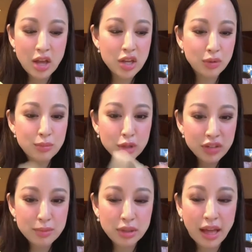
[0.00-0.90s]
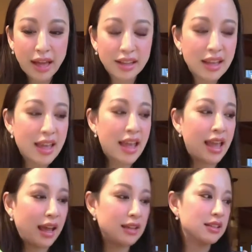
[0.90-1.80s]
You're removing plaque.
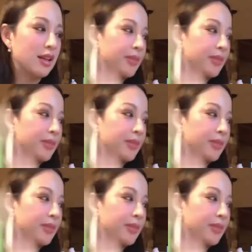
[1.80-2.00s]
And